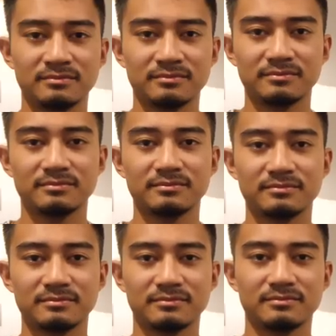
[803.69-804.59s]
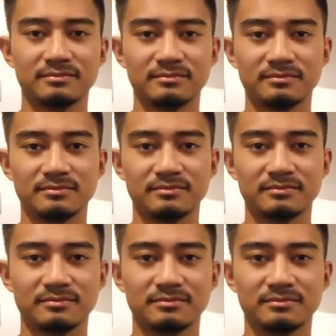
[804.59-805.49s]

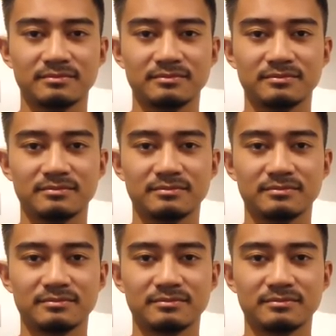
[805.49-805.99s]
(silent)